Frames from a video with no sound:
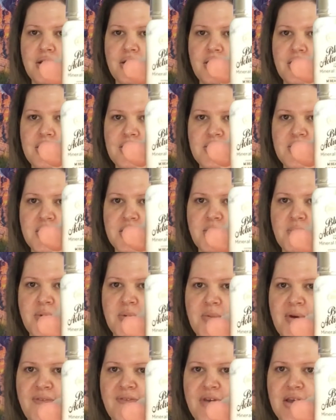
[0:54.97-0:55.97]
That's going to be
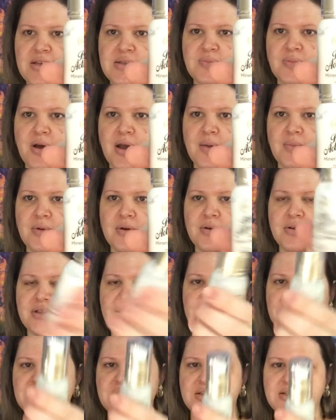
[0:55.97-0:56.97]
my face primer.
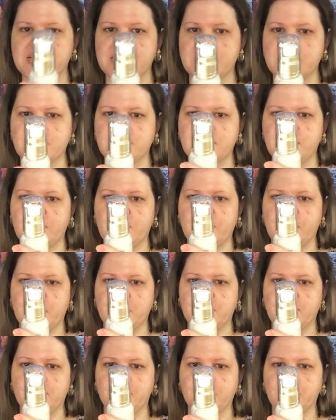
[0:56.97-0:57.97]
This is the
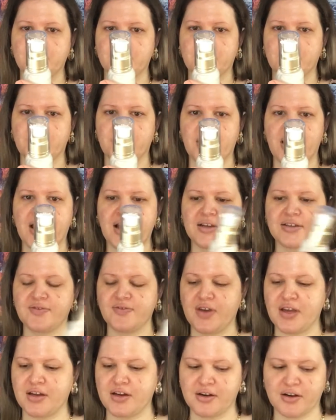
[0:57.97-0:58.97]
Joa Blur
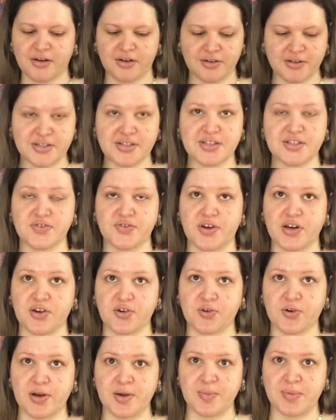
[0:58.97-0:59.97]
Activator. This is very
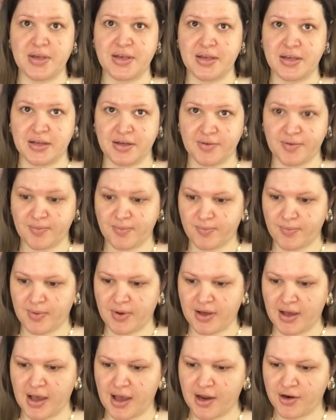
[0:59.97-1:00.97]
creamy and
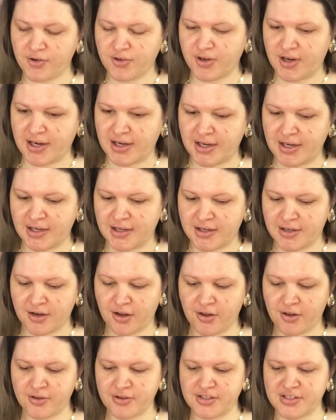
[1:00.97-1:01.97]
hydrating and
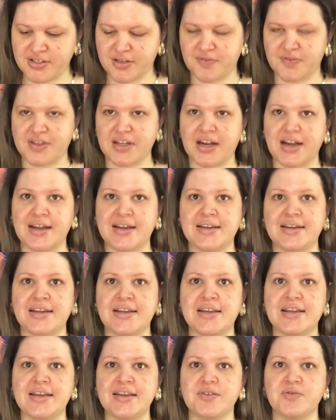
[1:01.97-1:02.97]
all the stuff that I
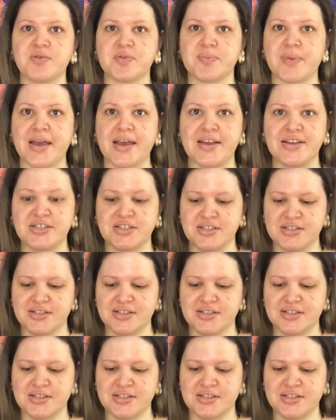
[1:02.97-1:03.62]
need with my aging